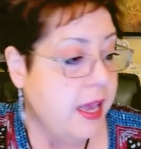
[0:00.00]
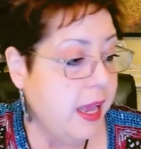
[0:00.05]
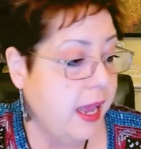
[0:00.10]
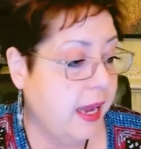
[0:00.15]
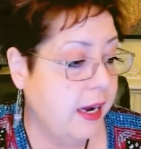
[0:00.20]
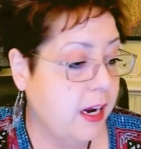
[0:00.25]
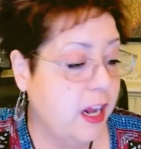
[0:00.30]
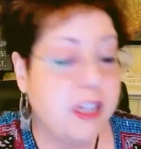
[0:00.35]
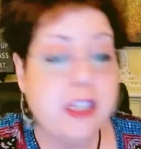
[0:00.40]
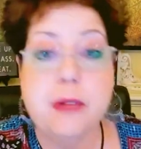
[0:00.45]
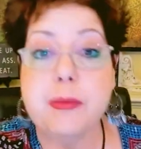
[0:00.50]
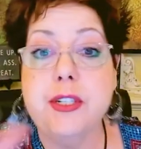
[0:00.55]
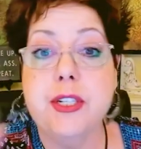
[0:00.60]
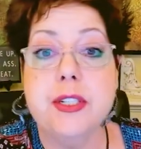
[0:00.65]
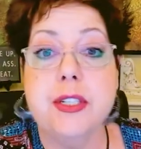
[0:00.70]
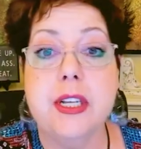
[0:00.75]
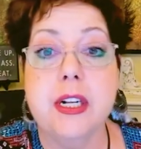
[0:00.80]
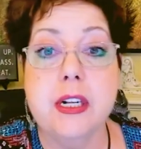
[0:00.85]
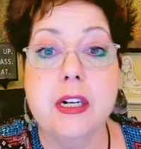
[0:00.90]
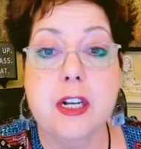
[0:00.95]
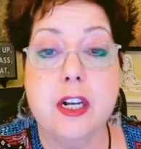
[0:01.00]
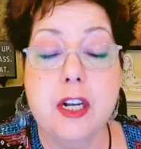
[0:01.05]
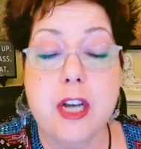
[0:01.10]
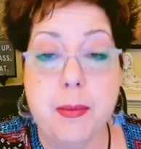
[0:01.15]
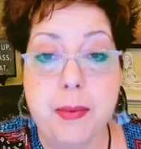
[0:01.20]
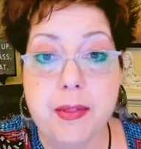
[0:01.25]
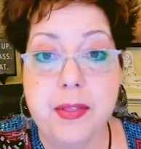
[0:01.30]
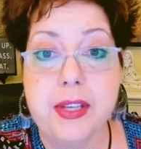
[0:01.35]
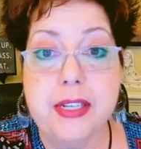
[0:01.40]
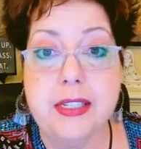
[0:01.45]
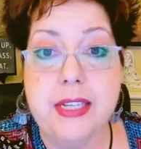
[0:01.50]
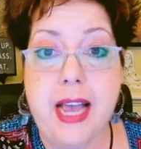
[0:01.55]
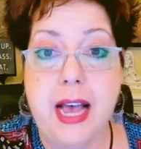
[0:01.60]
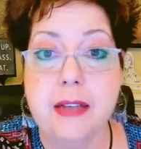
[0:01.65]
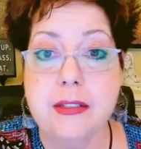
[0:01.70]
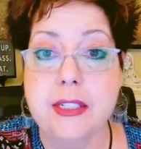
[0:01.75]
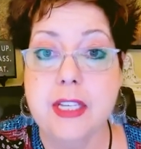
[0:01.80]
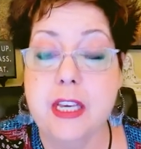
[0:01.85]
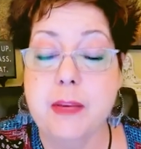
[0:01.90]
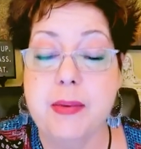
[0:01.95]
And let me just get a couple things of
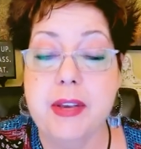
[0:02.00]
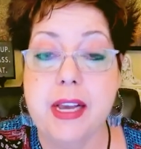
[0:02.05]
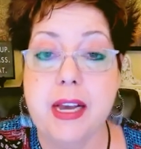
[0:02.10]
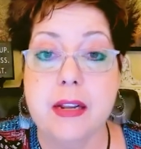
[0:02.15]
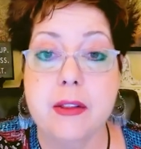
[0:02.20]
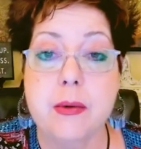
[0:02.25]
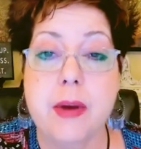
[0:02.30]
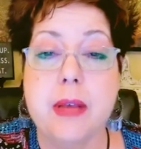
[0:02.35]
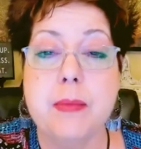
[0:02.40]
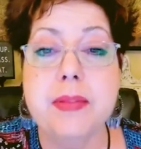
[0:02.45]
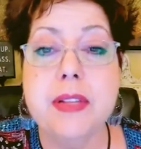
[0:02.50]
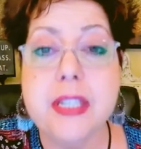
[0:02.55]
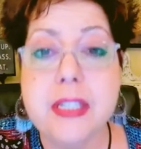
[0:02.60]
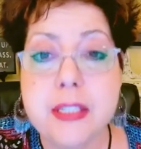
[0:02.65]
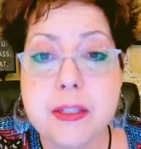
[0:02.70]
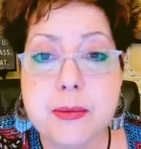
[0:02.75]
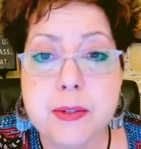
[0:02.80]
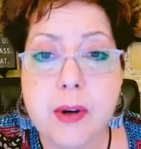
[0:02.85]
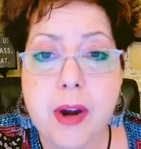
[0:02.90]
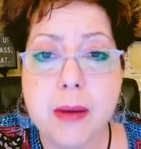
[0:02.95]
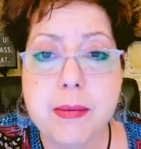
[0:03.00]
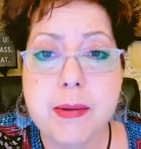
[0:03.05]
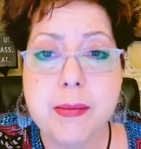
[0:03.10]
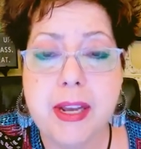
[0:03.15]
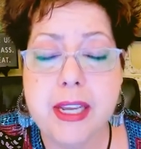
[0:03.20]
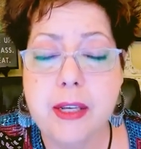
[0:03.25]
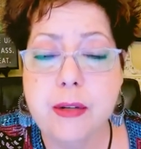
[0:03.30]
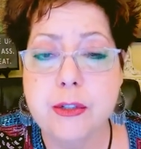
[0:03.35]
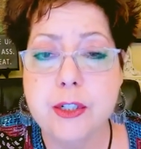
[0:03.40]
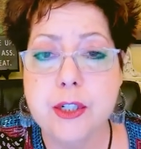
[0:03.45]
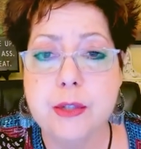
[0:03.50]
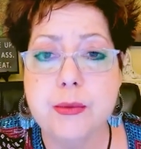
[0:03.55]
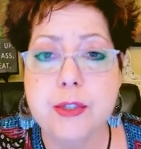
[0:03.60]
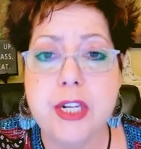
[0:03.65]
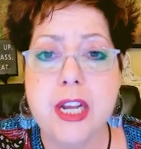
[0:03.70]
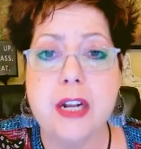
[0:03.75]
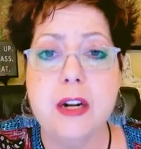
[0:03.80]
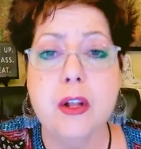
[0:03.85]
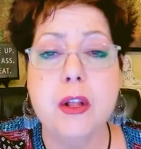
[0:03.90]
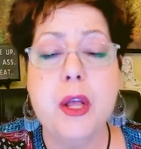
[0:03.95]
housekeeping out of the way. Please subscribe to my YouTube
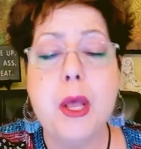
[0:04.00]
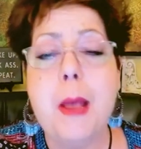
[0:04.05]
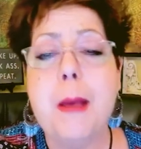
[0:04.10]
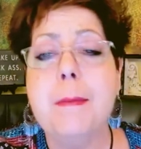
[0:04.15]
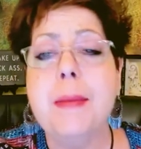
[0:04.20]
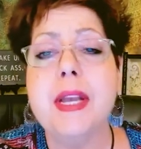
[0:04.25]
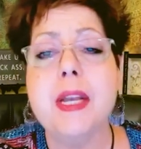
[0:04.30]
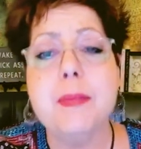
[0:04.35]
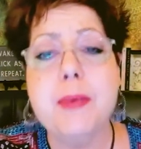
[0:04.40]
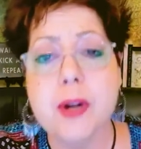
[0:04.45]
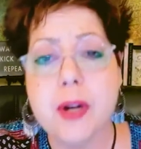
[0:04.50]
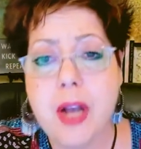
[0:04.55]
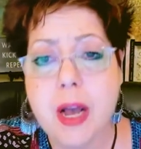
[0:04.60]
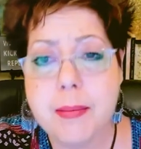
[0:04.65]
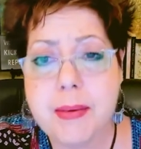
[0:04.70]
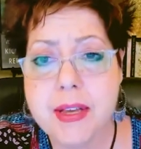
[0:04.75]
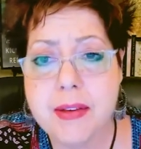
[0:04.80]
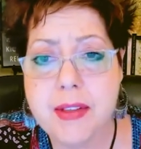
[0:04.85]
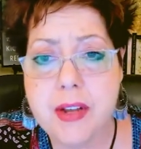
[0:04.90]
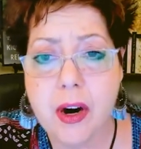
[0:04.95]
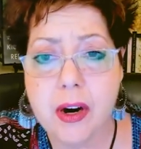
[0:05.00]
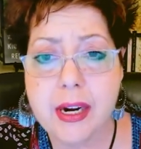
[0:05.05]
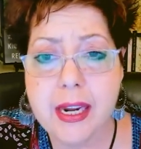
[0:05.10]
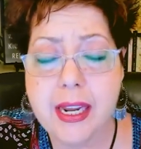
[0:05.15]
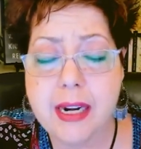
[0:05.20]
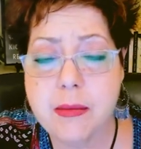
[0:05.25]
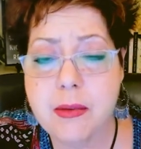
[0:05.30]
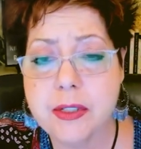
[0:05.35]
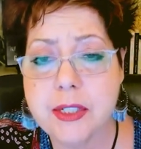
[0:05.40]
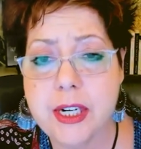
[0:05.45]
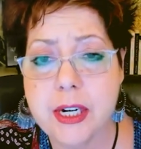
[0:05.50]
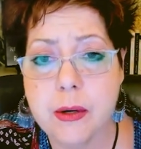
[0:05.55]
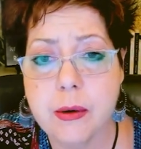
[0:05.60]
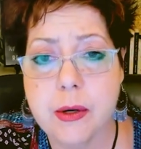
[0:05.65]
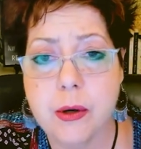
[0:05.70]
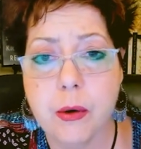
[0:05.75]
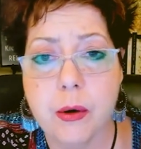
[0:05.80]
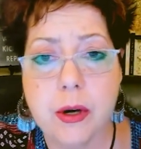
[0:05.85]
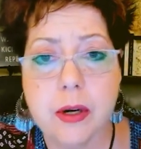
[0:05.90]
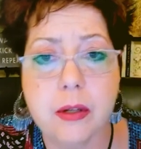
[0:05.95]
channel. Pick up your copy of the arc animal tarot
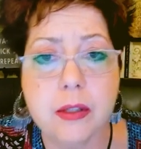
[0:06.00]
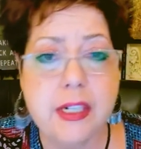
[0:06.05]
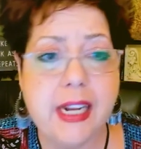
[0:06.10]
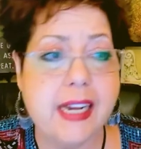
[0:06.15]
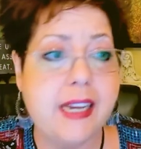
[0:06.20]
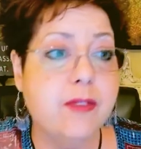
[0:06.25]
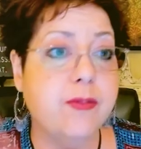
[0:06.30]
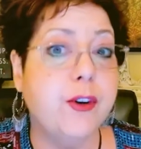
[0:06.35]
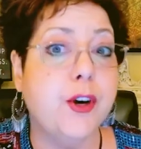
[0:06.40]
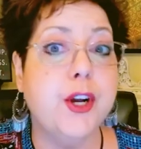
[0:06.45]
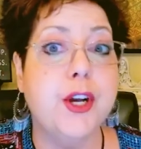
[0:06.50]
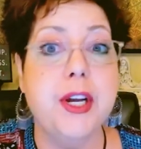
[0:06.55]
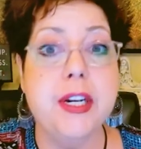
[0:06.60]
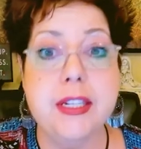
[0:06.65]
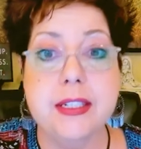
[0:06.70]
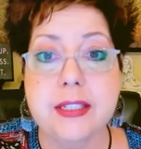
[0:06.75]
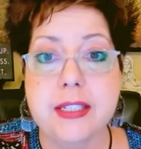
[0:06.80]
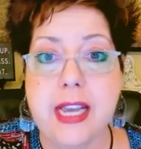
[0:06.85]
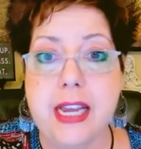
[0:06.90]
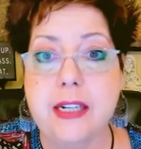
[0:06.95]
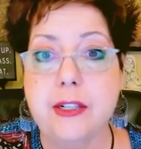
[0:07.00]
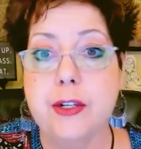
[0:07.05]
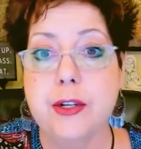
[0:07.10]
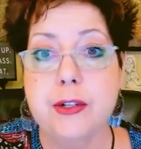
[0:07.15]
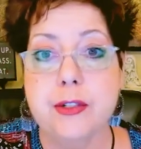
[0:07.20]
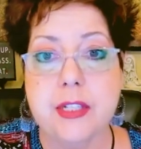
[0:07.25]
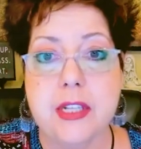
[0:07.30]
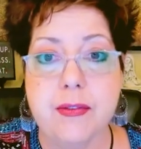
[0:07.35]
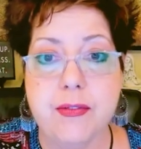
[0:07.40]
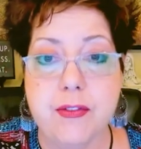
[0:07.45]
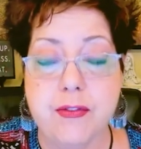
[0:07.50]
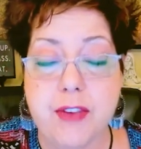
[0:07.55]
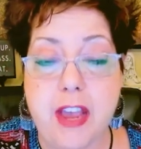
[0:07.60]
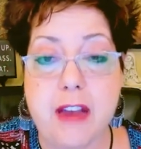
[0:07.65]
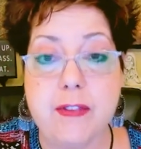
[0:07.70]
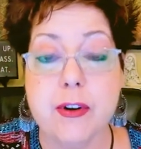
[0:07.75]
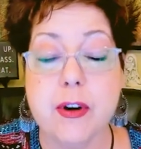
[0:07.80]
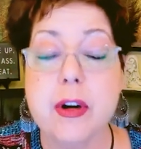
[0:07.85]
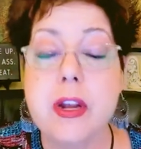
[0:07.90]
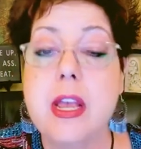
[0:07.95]
and oracle deck. And for goodness sake, do yourself a
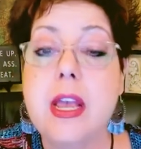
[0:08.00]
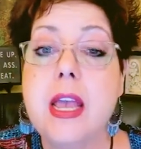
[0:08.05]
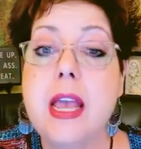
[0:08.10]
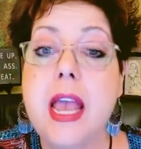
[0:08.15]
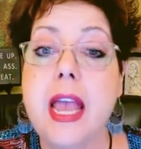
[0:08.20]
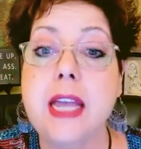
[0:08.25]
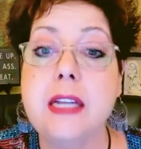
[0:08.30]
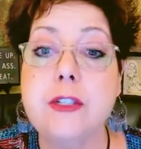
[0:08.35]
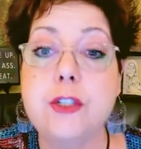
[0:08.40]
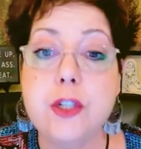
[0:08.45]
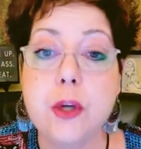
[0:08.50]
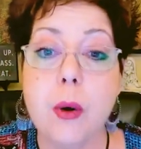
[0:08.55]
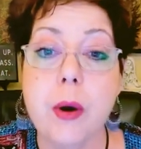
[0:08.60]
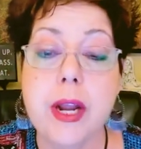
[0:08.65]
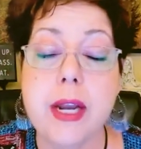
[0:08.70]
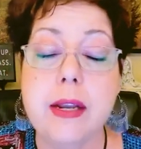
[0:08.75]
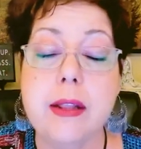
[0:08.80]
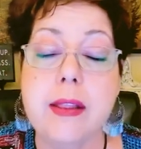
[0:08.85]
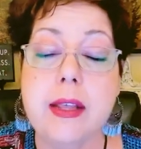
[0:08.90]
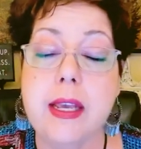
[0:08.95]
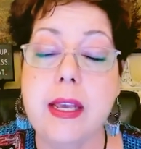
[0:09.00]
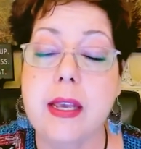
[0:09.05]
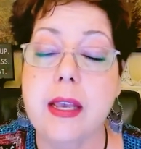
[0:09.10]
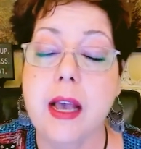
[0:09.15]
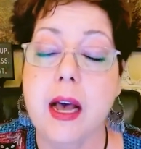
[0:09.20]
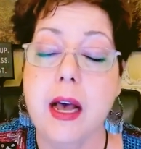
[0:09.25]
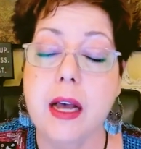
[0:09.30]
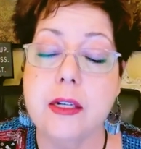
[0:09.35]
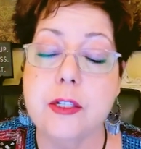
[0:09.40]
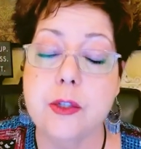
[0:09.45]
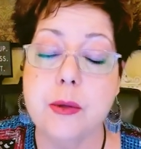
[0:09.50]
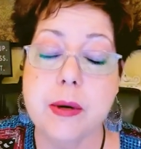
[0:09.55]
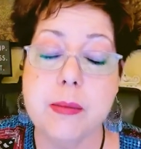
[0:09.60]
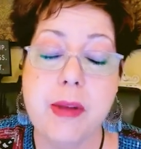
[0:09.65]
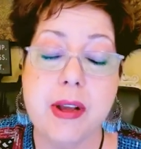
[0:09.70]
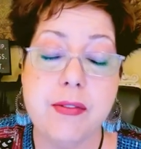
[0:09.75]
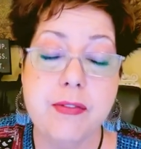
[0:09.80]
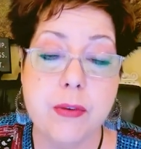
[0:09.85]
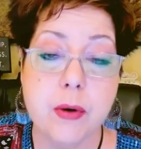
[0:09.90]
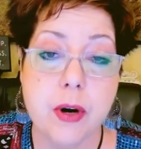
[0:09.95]
favor and join the join
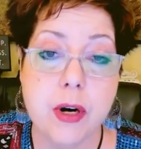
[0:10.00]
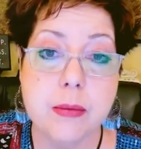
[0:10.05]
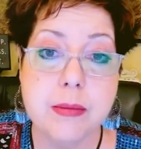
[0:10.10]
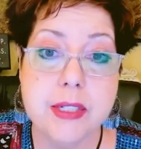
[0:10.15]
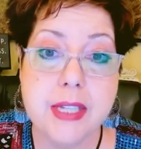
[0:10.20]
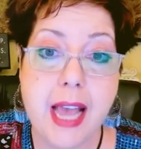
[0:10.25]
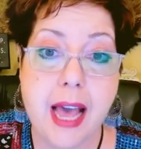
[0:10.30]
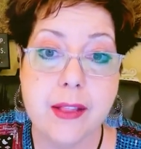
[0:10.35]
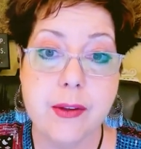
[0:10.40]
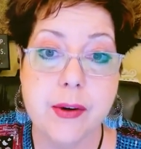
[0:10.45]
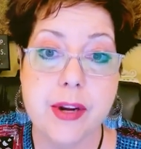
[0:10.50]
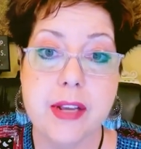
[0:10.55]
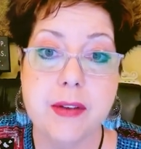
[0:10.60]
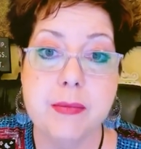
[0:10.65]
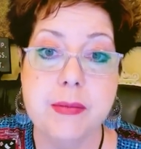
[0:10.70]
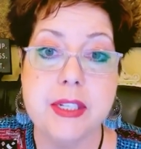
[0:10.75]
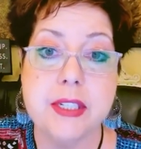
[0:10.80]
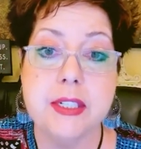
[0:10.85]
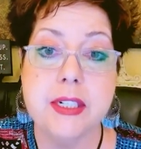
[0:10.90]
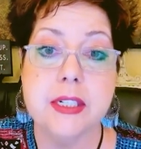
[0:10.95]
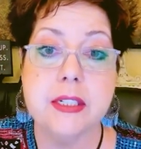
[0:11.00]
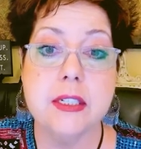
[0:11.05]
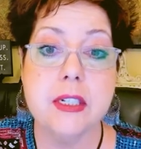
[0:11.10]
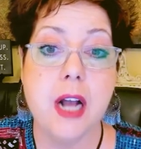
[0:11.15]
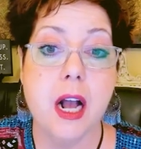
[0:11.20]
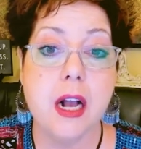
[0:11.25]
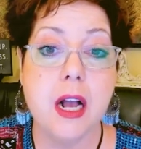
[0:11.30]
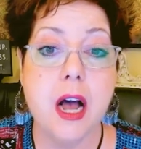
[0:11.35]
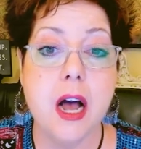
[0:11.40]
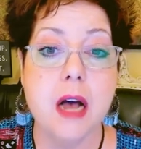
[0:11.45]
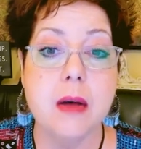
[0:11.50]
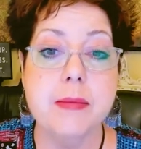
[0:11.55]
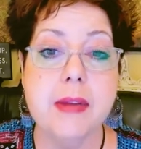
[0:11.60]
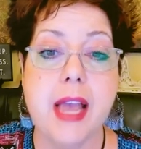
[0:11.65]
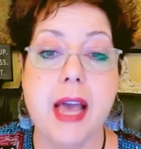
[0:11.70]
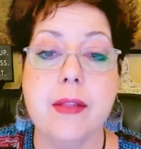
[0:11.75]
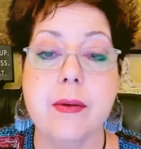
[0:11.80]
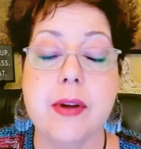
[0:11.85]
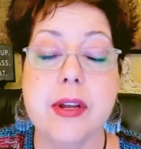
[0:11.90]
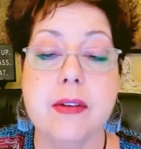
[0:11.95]
my forums, gatheringofmystics.com,
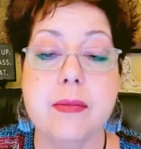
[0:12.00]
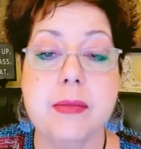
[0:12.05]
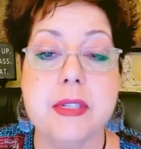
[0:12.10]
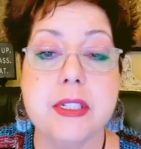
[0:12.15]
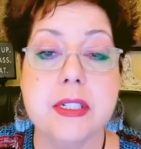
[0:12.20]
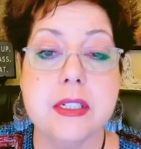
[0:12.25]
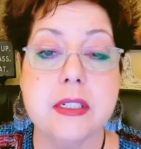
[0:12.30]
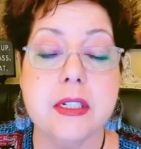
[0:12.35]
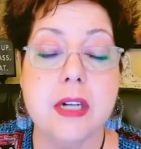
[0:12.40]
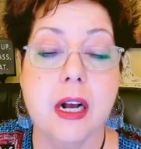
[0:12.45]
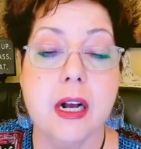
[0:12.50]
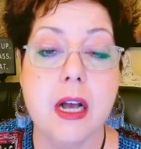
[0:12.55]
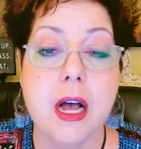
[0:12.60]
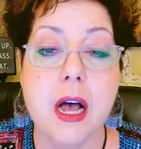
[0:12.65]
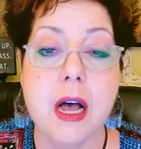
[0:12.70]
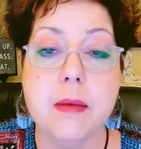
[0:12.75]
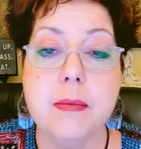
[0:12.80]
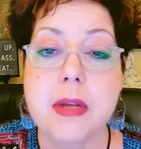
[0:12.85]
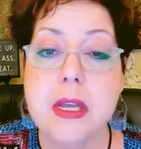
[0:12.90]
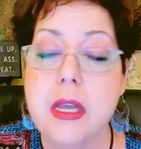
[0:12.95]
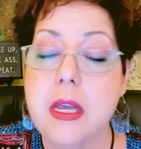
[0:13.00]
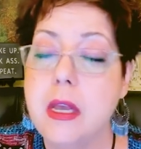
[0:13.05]
gatheringofmystics.com.